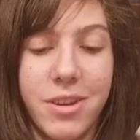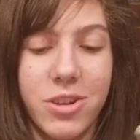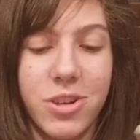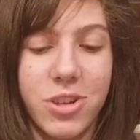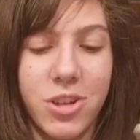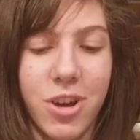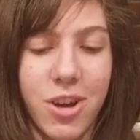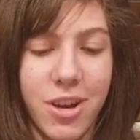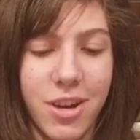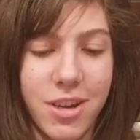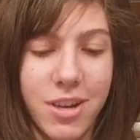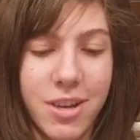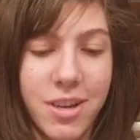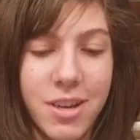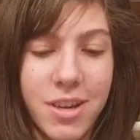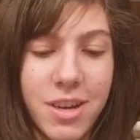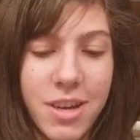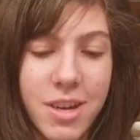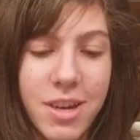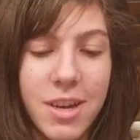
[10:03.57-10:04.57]
jar.
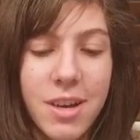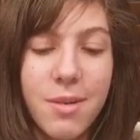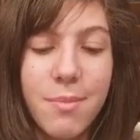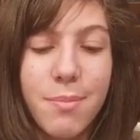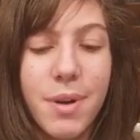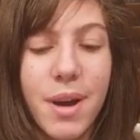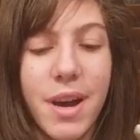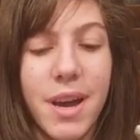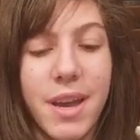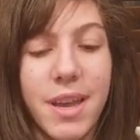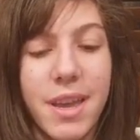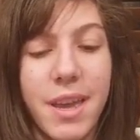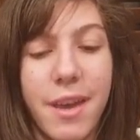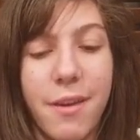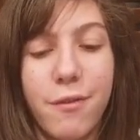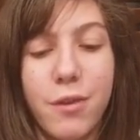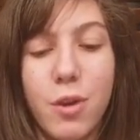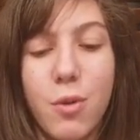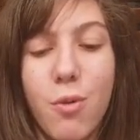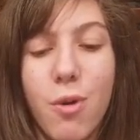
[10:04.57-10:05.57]
But
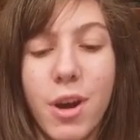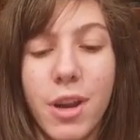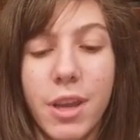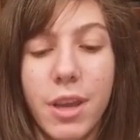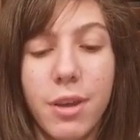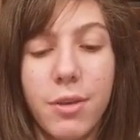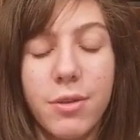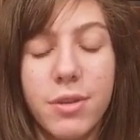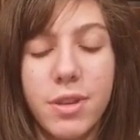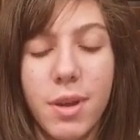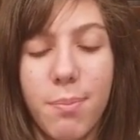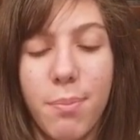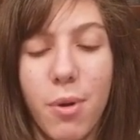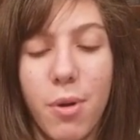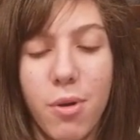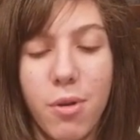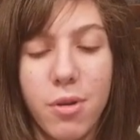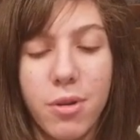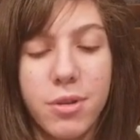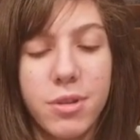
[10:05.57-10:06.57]
if you want to use a
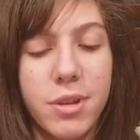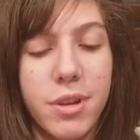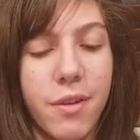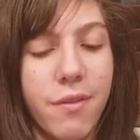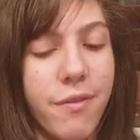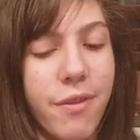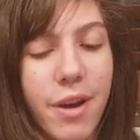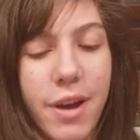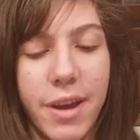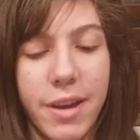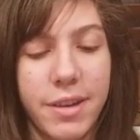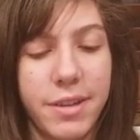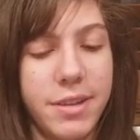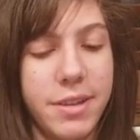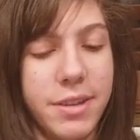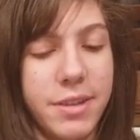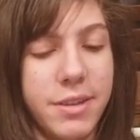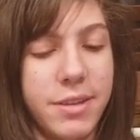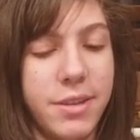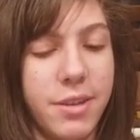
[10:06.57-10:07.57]
bowl, you're fine
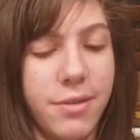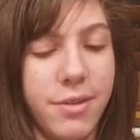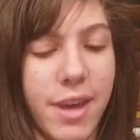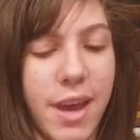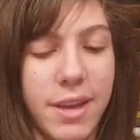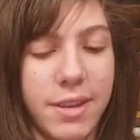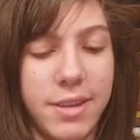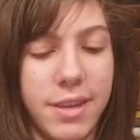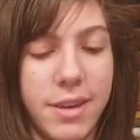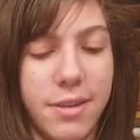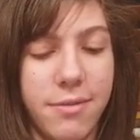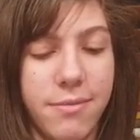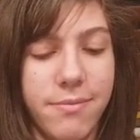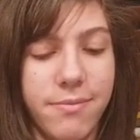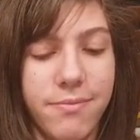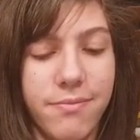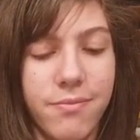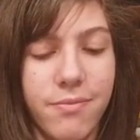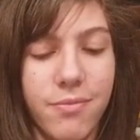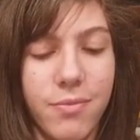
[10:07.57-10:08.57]
to do that too.
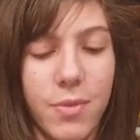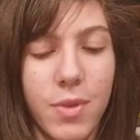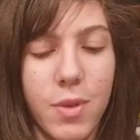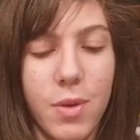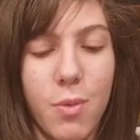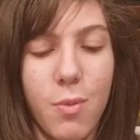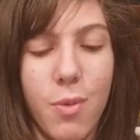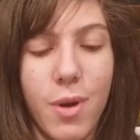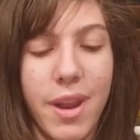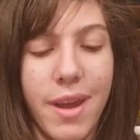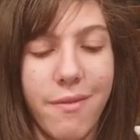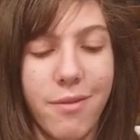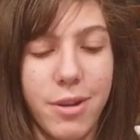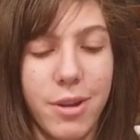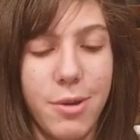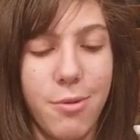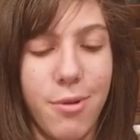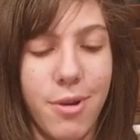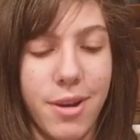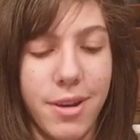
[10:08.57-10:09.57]
whatever you
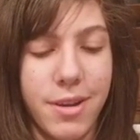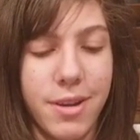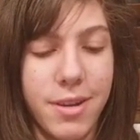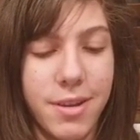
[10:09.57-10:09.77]
want.